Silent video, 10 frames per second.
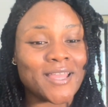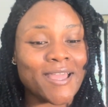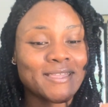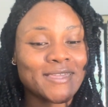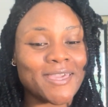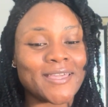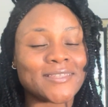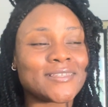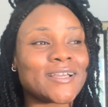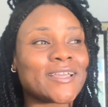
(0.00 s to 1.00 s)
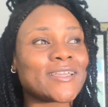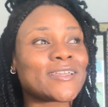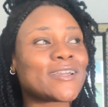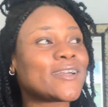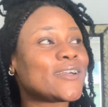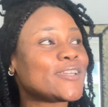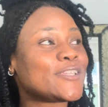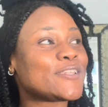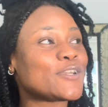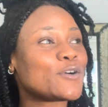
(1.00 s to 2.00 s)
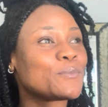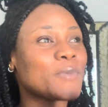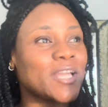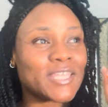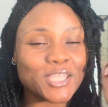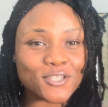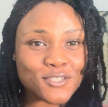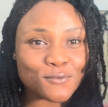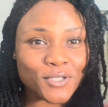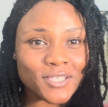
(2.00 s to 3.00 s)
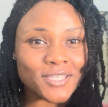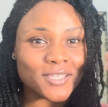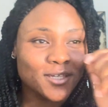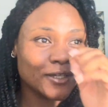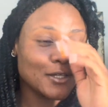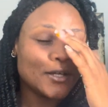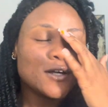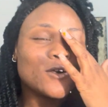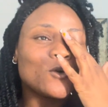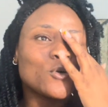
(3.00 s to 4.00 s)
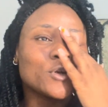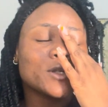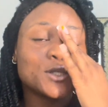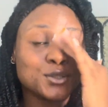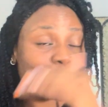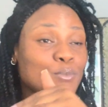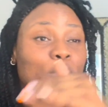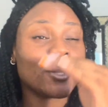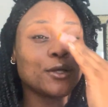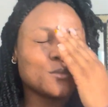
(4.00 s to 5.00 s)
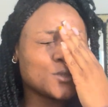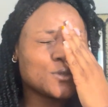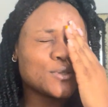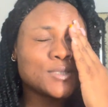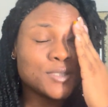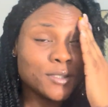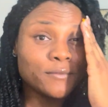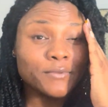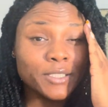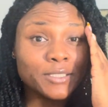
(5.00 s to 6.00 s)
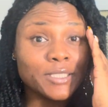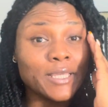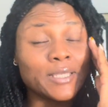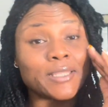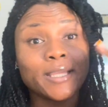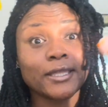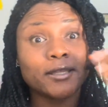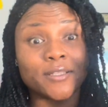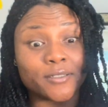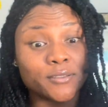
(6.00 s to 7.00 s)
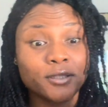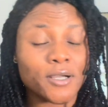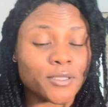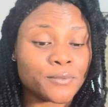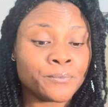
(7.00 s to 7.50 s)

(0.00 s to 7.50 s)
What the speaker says: I get like, my ears ringing or goosebumps or stuff like that. I get it a lot.